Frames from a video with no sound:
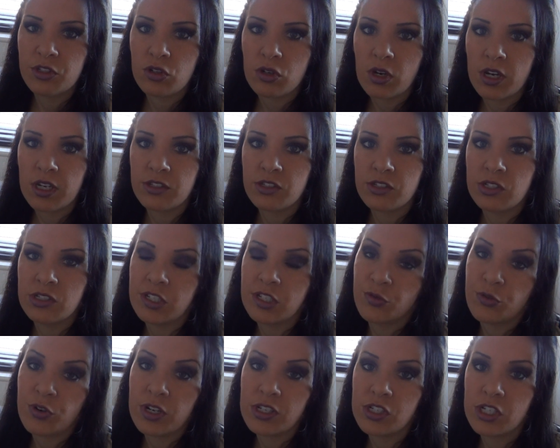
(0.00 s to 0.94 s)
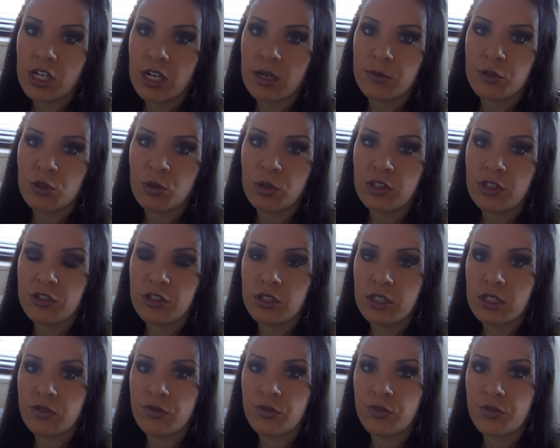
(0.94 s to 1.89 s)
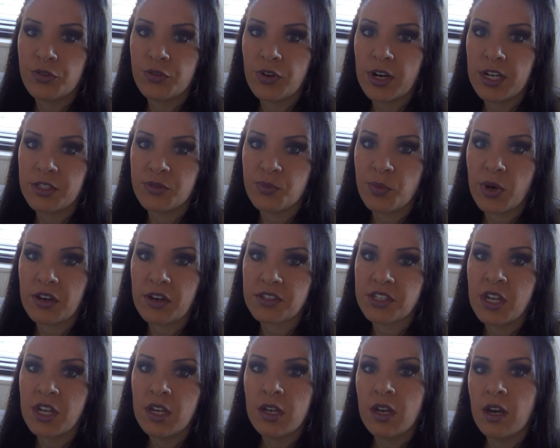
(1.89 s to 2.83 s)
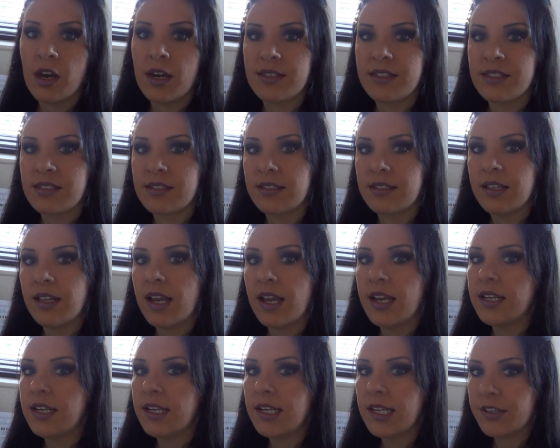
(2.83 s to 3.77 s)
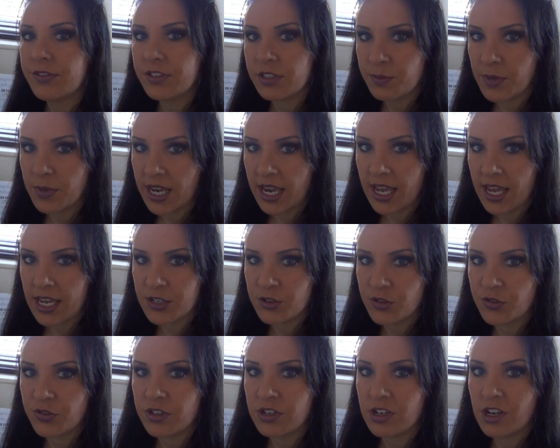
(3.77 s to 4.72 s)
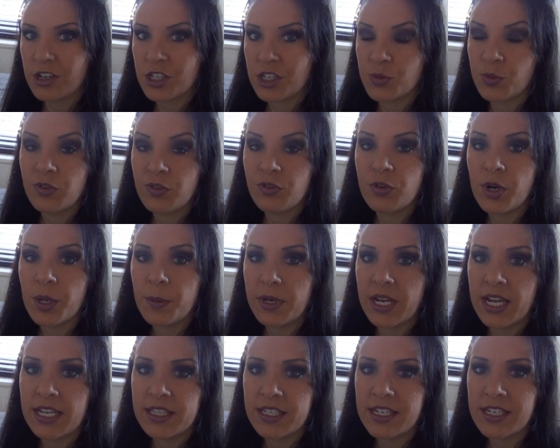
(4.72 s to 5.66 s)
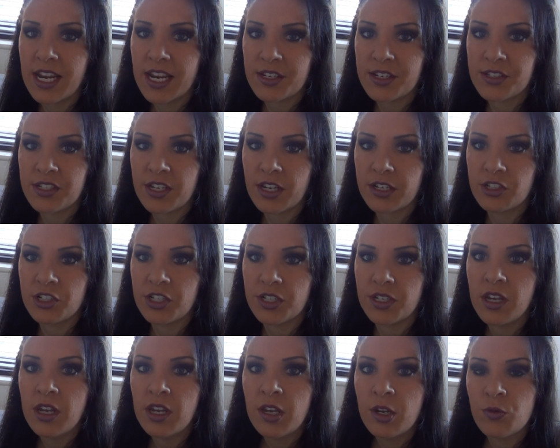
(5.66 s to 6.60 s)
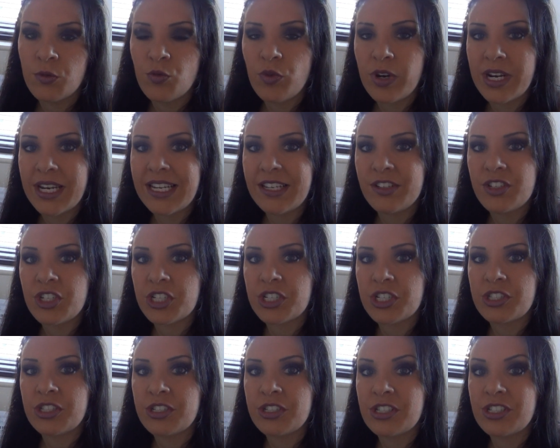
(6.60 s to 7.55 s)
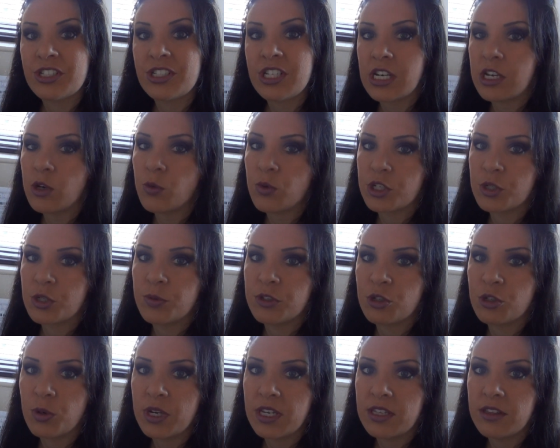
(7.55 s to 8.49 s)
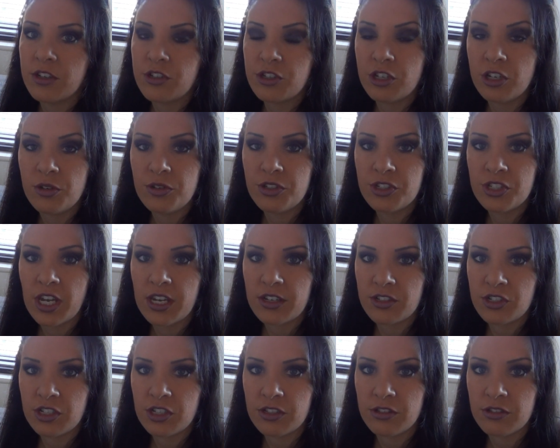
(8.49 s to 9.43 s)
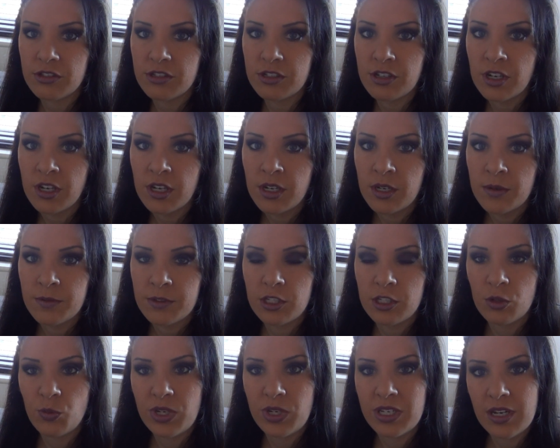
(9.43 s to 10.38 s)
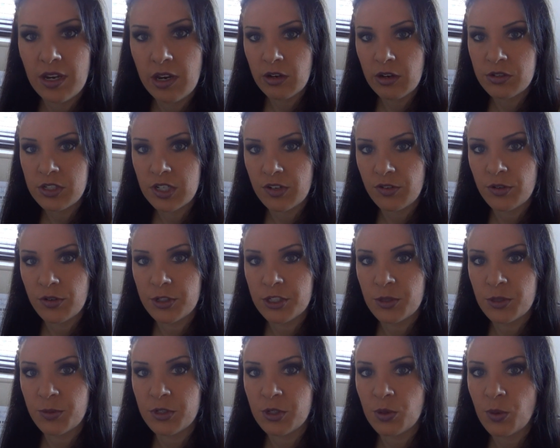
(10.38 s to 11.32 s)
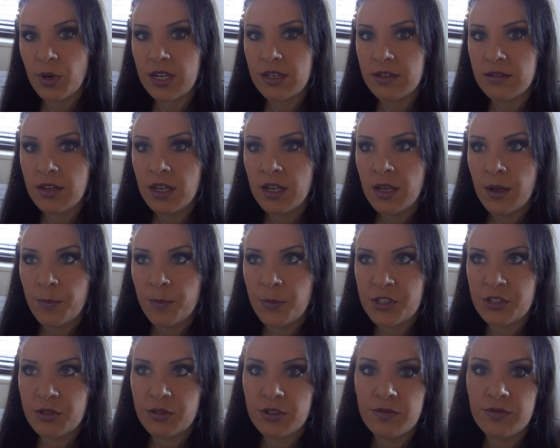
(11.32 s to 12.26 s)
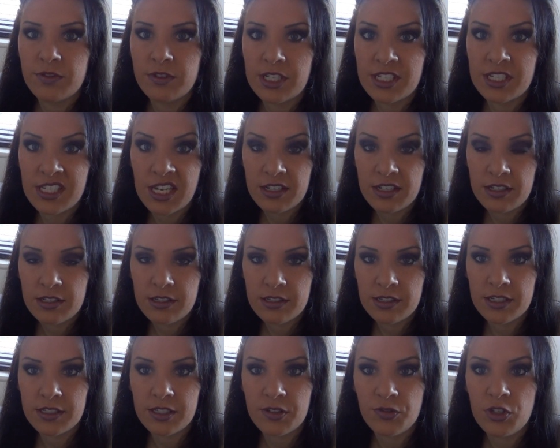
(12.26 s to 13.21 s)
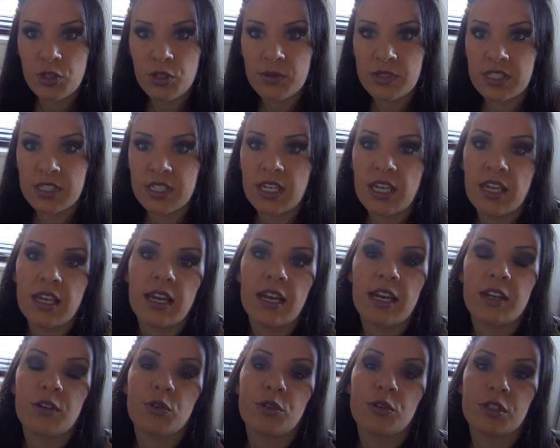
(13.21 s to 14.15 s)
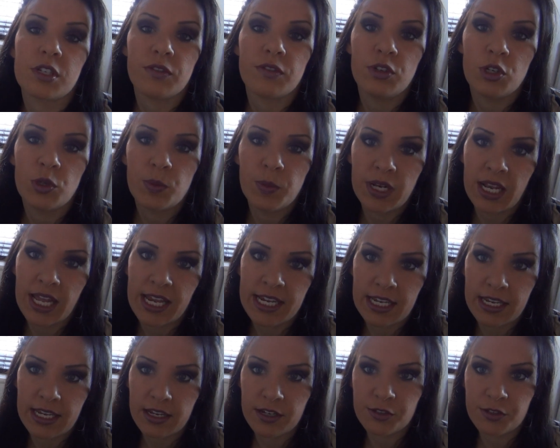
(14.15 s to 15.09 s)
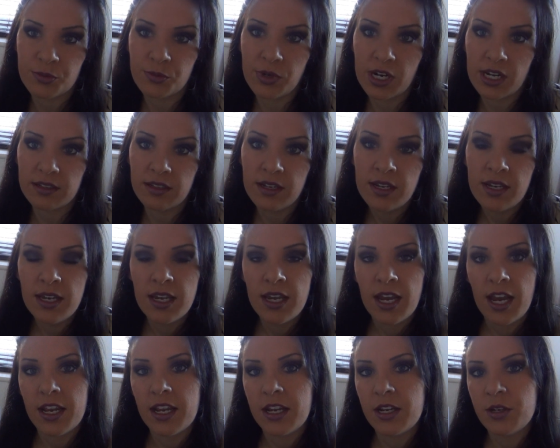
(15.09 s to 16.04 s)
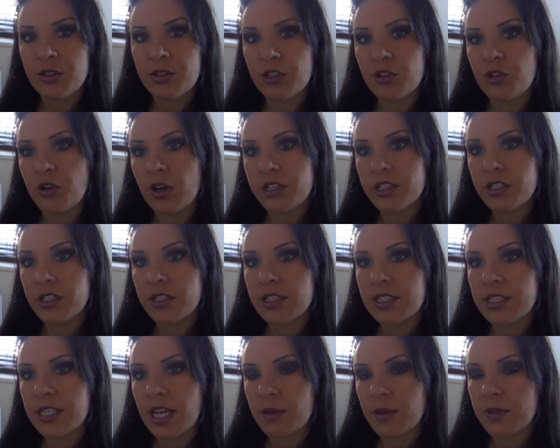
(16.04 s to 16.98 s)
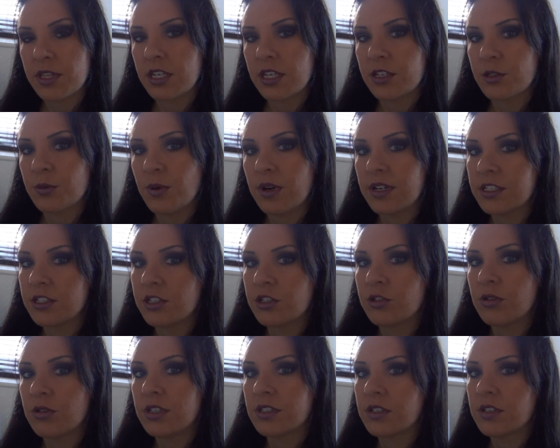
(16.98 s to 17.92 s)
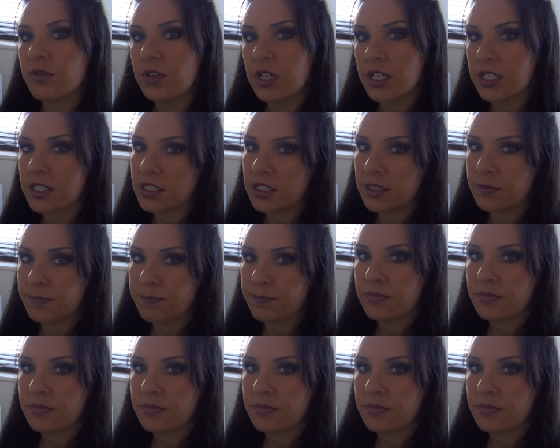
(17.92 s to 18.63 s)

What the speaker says: trying to differentiate between the 2 different phrase marks, I slightly lifted my hand off the notes before I played the next section, really just to distinguish between the 2 sections so that we could a difference between the sort of the sentences if you were singing it and also if you were playing it as well. And I also tried to do the same thing as well in Streets of London.